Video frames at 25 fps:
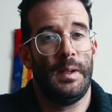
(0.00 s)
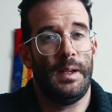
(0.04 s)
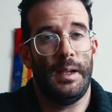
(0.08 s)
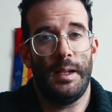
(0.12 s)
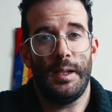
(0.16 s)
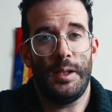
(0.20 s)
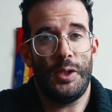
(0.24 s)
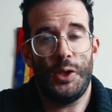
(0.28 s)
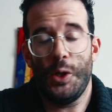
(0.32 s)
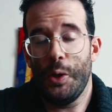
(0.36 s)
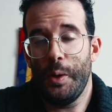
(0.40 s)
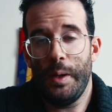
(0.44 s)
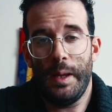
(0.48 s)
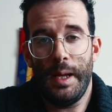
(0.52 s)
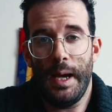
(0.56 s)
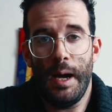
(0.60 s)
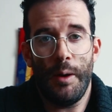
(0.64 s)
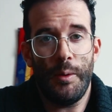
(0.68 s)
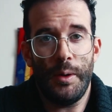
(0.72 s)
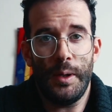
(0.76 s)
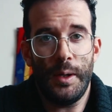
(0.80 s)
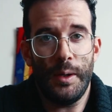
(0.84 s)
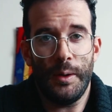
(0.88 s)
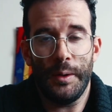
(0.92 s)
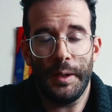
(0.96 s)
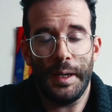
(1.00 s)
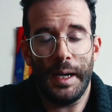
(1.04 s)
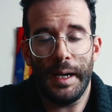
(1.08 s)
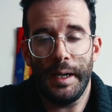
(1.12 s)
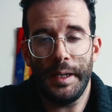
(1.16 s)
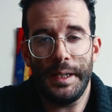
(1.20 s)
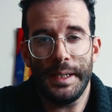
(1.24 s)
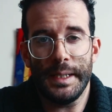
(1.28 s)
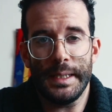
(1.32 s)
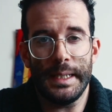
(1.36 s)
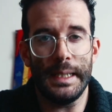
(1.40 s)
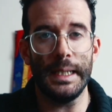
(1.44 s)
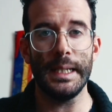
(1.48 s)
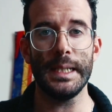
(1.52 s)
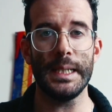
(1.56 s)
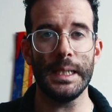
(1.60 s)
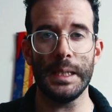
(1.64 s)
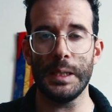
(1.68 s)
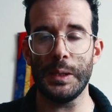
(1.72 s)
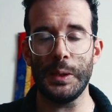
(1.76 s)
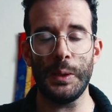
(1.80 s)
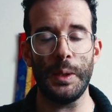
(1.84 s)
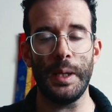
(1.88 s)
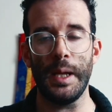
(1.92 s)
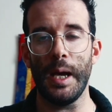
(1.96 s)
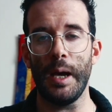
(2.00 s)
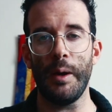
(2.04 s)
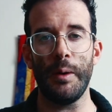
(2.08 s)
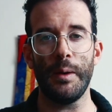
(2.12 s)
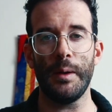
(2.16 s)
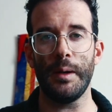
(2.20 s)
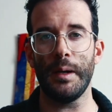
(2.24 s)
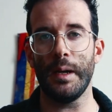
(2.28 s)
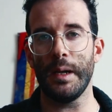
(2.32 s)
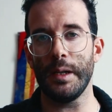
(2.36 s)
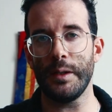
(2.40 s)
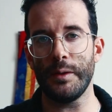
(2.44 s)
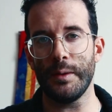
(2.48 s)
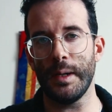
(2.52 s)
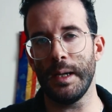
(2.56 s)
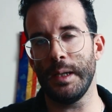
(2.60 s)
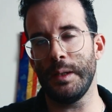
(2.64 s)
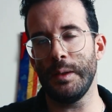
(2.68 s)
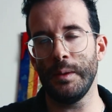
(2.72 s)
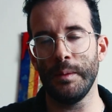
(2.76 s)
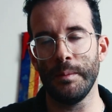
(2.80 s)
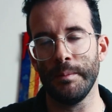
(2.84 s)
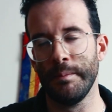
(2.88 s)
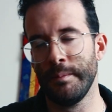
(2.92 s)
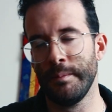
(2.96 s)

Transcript: enjoy the audio, and I just listen to the audio and I try to